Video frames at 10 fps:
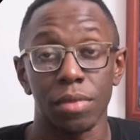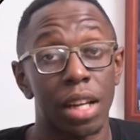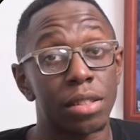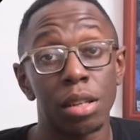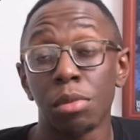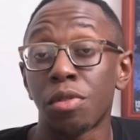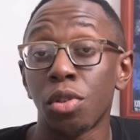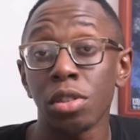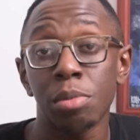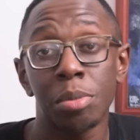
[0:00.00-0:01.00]
And some of
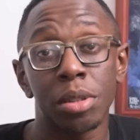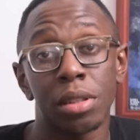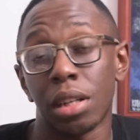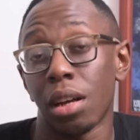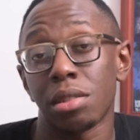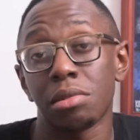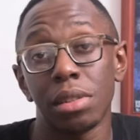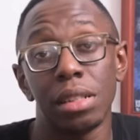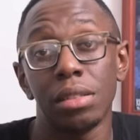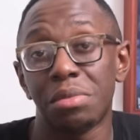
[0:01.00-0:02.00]
those people can also
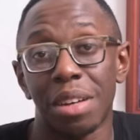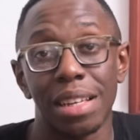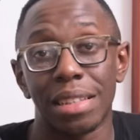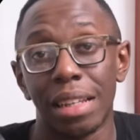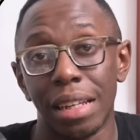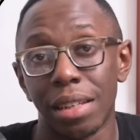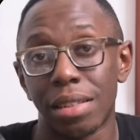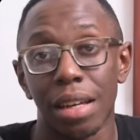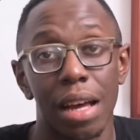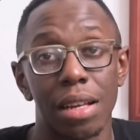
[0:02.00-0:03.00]
leave as
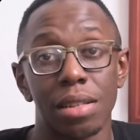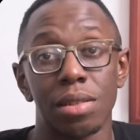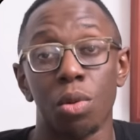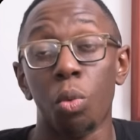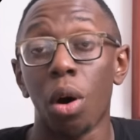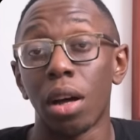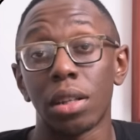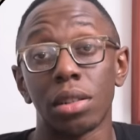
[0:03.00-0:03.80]
late as 1